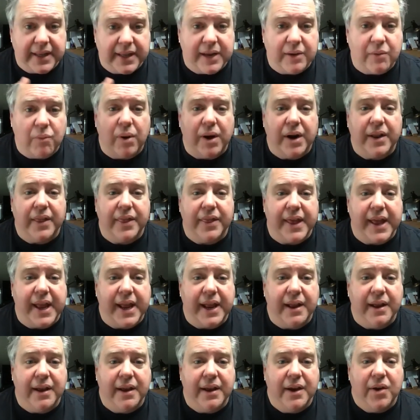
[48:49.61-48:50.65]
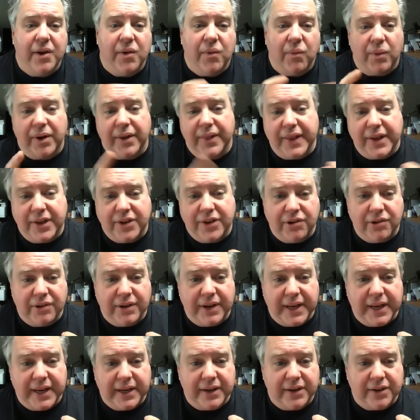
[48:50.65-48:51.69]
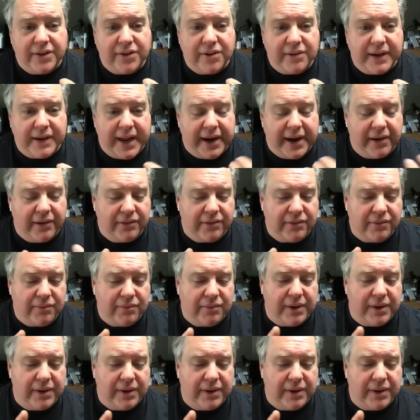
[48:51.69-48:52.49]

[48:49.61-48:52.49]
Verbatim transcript: Like, what are they, where do they tune in and tune out?